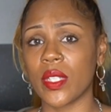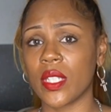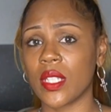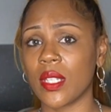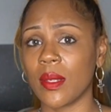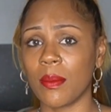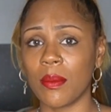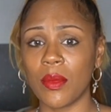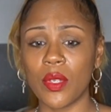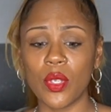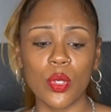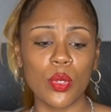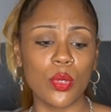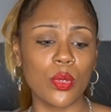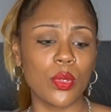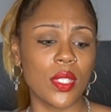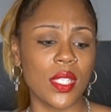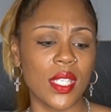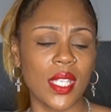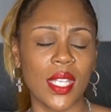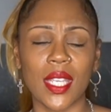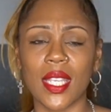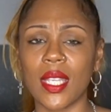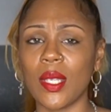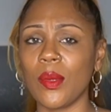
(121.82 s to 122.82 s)
into
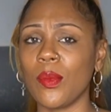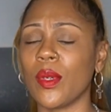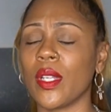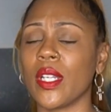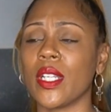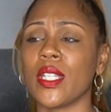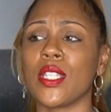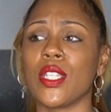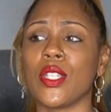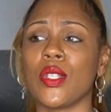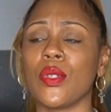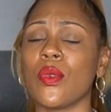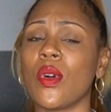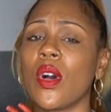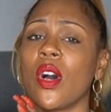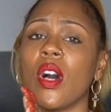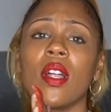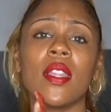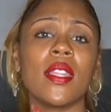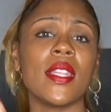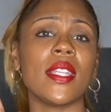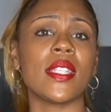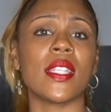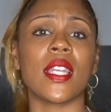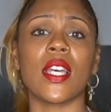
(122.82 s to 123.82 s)
music, he wanted to do
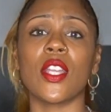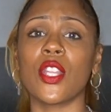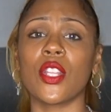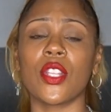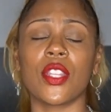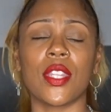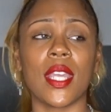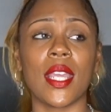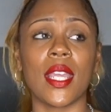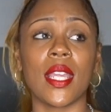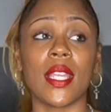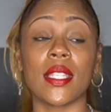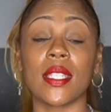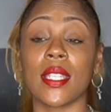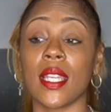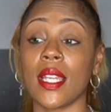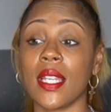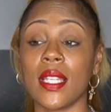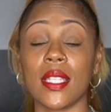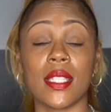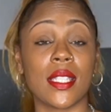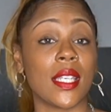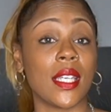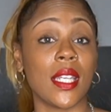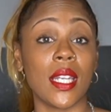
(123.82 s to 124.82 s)
all these other things, and
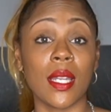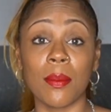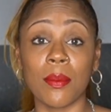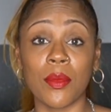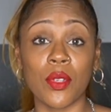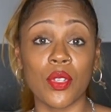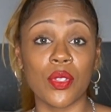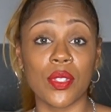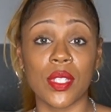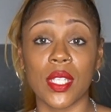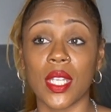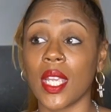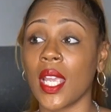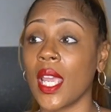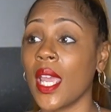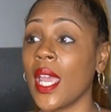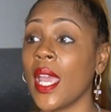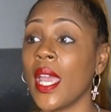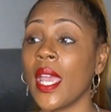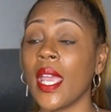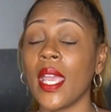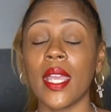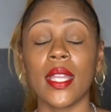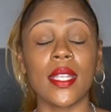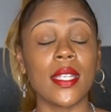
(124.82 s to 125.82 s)
he's good at music
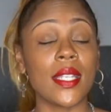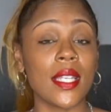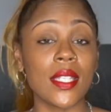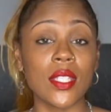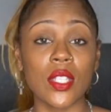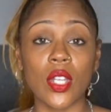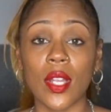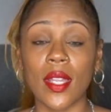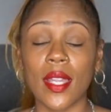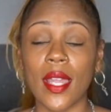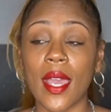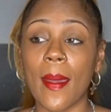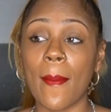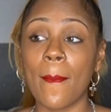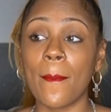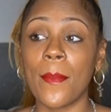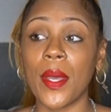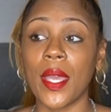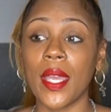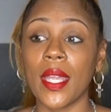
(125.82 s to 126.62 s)
and does all that.